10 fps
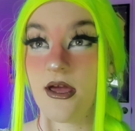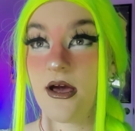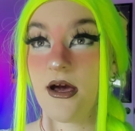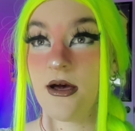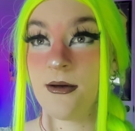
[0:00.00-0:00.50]

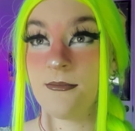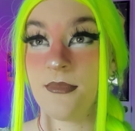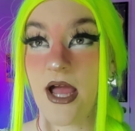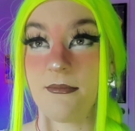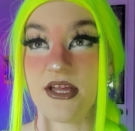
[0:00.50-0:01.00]

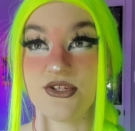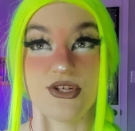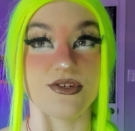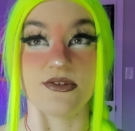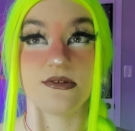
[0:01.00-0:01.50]
I might
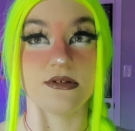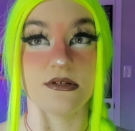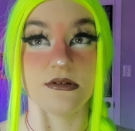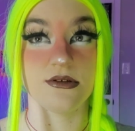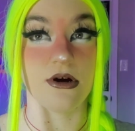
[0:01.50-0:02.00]
just
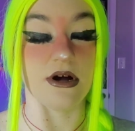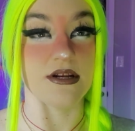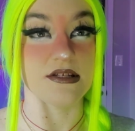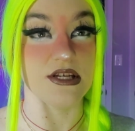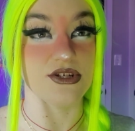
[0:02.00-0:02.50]
throw on
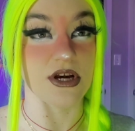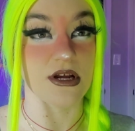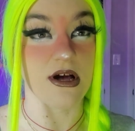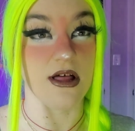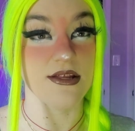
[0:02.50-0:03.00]
a t-shirt
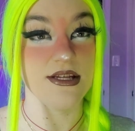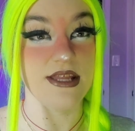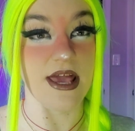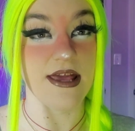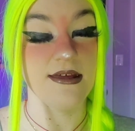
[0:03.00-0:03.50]
and call it a
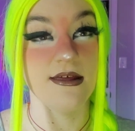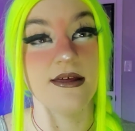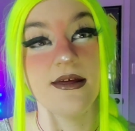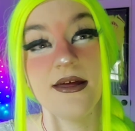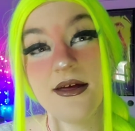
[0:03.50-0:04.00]
day.
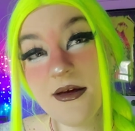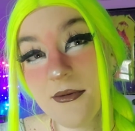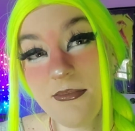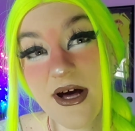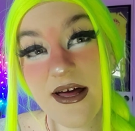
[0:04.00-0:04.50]

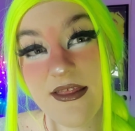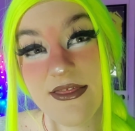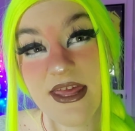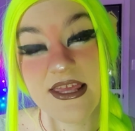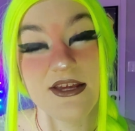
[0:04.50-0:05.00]
But
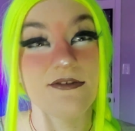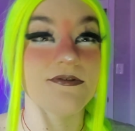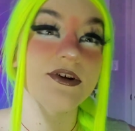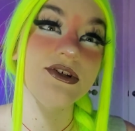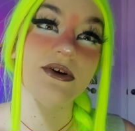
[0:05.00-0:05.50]
thank you
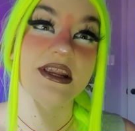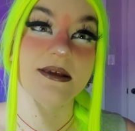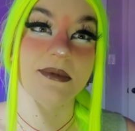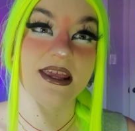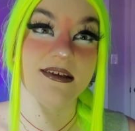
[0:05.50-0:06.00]
for joining
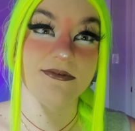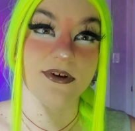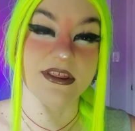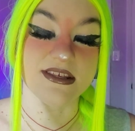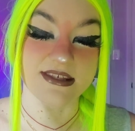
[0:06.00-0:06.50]
me
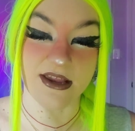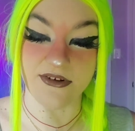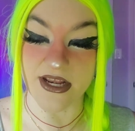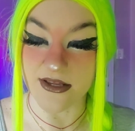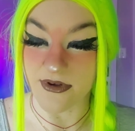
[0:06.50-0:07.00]
for this Get
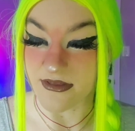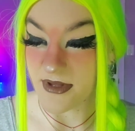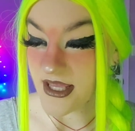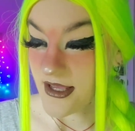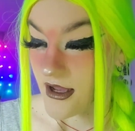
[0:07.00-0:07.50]
Ready with
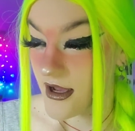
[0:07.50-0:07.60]
me.